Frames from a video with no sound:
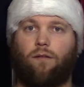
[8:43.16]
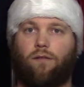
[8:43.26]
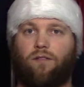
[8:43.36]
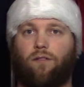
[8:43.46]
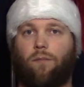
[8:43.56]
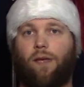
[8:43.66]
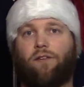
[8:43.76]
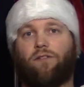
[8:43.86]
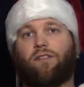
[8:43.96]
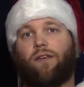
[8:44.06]
So the
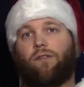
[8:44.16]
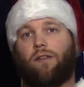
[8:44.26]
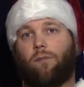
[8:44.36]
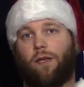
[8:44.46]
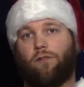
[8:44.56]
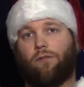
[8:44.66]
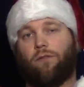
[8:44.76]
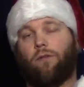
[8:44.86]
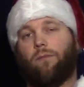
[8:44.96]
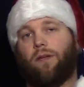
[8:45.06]
major 7 and the major
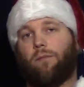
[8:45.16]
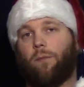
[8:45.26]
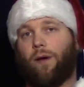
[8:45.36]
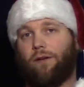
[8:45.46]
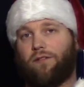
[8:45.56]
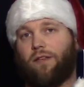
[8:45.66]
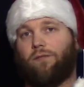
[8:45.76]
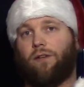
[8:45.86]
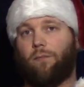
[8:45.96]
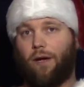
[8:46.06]
3rd become a minor
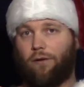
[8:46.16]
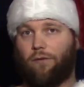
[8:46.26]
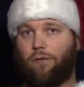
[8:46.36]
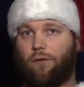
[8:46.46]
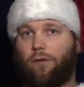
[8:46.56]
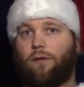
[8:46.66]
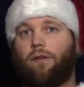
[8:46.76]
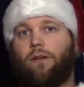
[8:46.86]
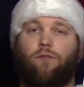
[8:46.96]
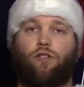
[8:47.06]
7 and a minor 3rd.
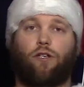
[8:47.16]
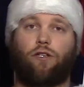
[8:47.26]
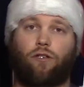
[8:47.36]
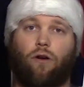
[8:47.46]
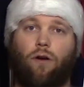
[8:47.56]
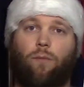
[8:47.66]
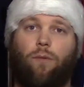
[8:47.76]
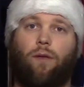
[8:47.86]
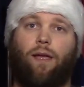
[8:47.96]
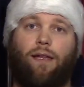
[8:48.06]
G sharp
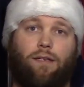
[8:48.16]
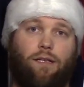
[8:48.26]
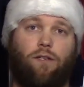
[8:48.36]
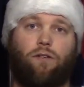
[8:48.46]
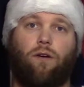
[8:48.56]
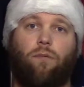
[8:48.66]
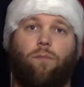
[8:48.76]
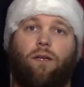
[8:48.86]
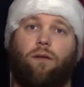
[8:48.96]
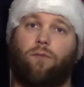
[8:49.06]
and D sharp
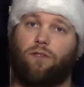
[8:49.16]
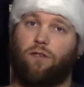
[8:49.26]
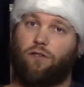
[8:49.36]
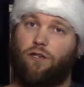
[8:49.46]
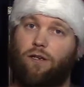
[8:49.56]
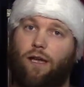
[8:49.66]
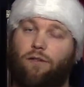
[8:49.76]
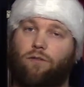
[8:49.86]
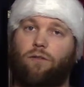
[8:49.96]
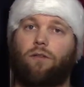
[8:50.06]
become just a G
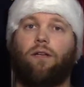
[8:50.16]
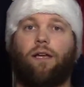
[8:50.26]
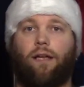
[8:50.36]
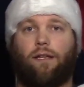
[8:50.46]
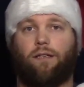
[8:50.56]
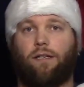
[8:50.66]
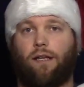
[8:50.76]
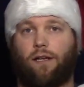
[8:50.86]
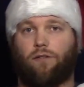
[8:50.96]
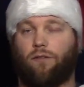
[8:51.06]
natural and a D
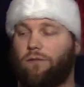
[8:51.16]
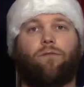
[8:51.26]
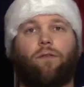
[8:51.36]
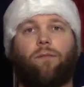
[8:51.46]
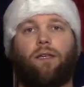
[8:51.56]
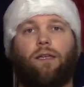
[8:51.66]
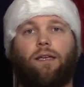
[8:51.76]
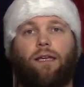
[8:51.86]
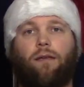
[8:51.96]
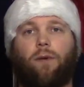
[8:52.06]
natural. From the
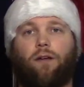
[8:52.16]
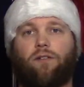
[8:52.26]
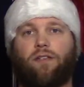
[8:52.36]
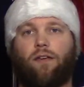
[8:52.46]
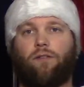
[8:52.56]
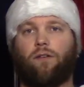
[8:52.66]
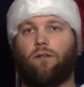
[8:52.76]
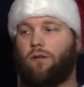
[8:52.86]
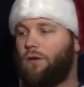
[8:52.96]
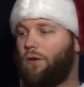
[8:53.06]
E minor
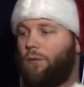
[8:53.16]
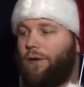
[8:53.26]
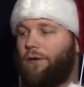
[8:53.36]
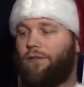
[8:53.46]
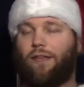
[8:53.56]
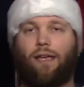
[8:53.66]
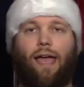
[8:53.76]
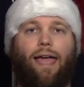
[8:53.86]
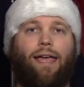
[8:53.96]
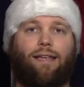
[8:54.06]
7, we go to the
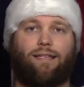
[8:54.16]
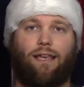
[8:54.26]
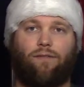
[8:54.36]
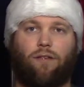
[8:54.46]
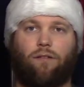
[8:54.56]
A7.